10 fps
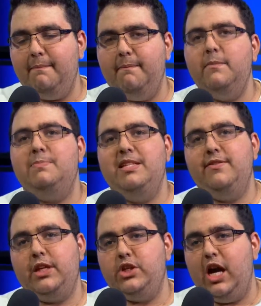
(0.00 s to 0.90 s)

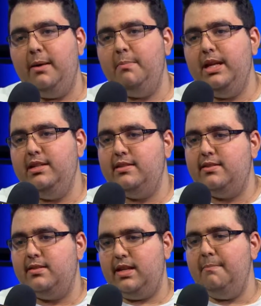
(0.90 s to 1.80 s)
specific job is,
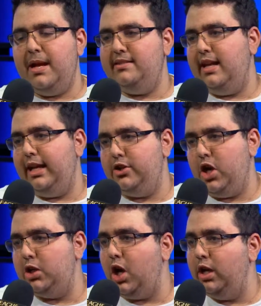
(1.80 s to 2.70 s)
some might say like a
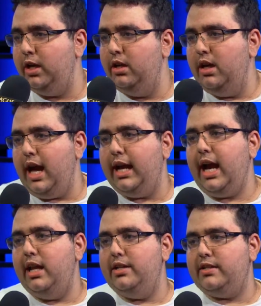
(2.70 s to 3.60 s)
shot caller. I
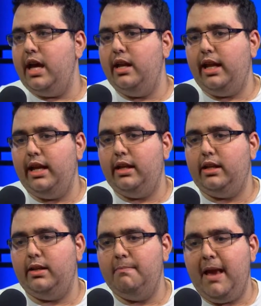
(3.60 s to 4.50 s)
kind of just like
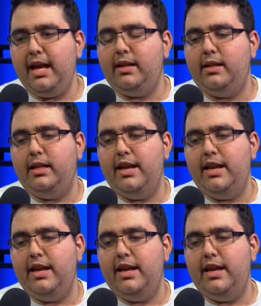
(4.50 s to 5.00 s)
give